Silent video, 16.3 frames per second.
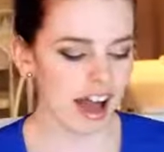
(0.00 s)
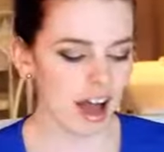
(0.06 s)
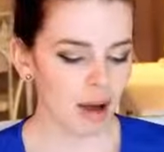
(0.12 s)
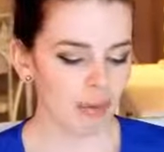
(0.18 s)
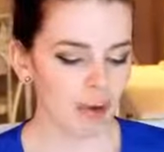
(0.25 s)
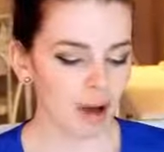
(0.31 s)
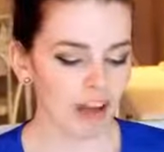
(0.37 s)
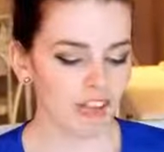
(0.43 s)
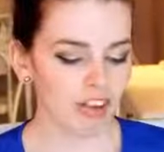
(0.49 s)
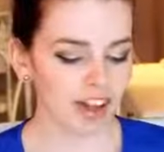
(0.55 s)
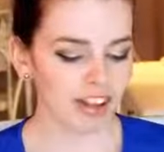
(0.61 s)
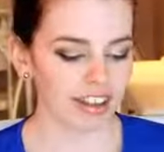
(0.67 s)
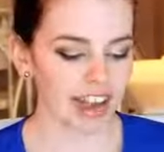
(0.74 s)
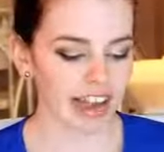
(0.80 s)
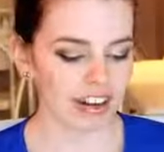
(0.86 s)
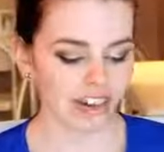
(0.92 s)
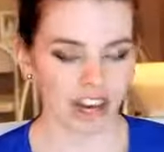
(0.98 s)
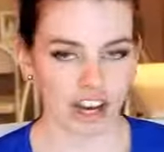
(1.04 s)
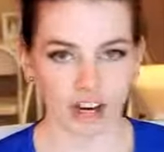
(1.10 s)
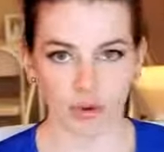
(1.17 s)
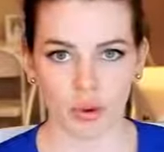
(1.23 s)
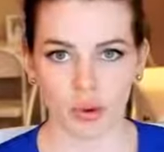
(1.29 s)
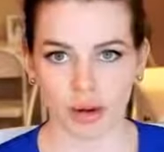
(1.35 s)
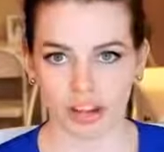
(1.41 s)
Online, they actually had
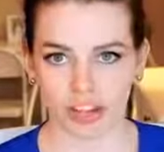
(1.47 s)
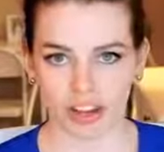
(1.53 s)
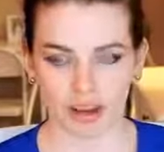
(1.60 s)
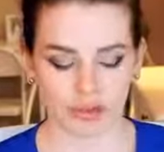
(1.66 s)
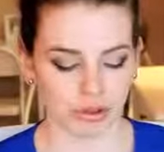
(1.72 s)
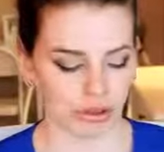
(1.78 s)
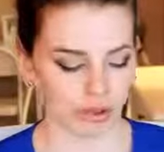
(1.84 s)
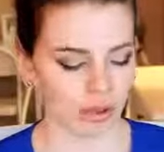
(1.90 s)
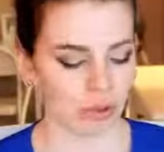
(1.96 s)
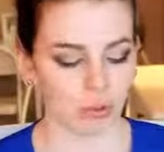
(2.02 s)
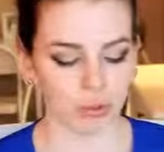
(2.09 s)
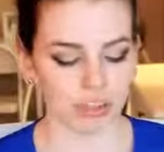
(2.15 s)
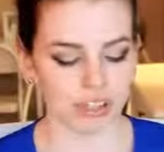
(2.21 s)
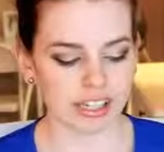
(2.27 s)
a quote I thought it was really cool.